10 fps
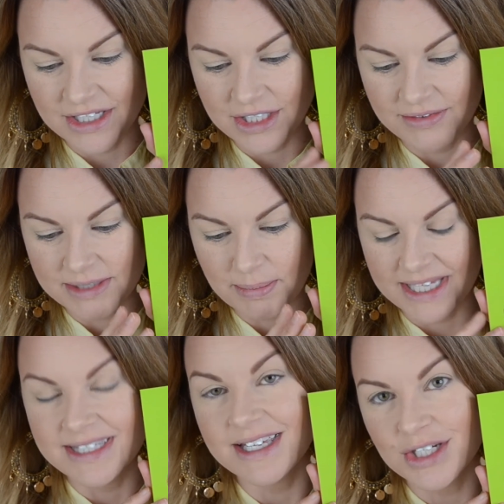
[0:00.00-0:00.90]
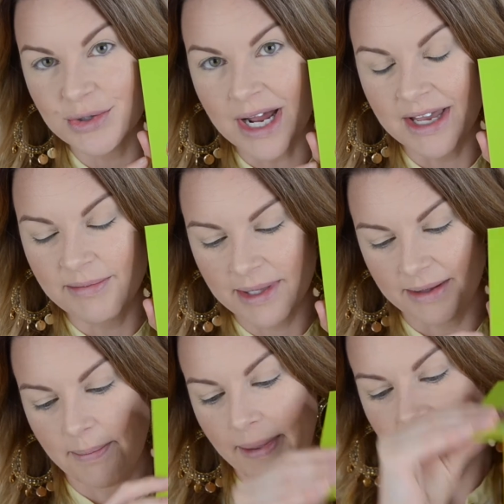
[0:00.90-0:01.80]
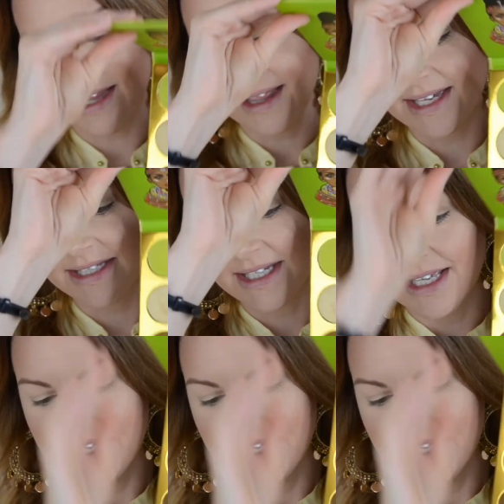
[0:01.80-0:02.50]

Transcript: Juvia's Place Tribe palette.